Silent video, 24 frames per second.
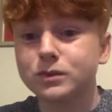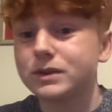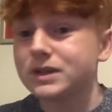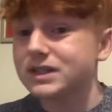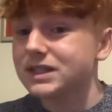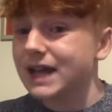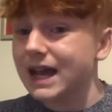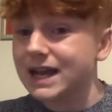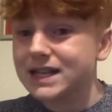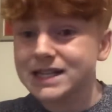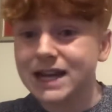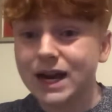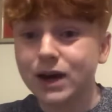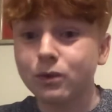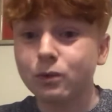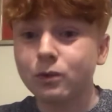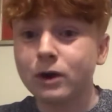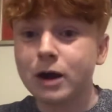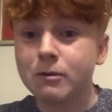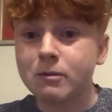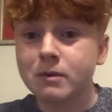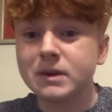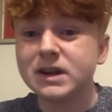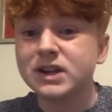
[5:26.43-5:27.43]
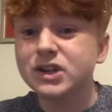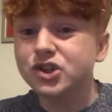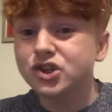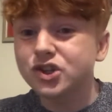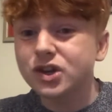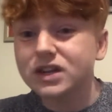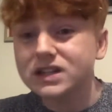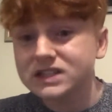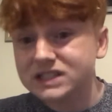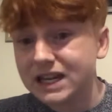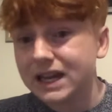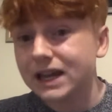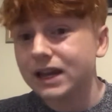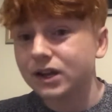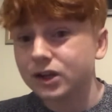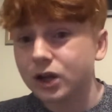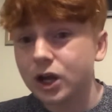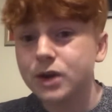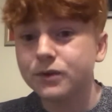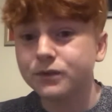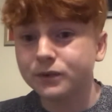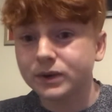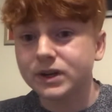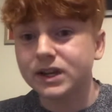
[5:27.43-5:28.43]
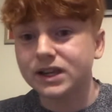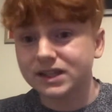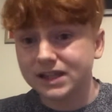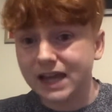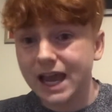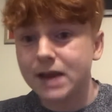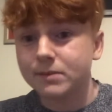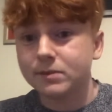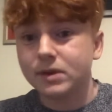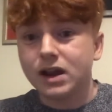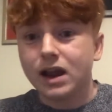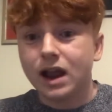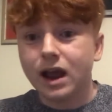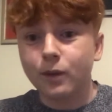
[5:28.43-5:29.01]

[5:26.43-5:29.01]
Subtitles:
We set out well, but we just didn't go for the game.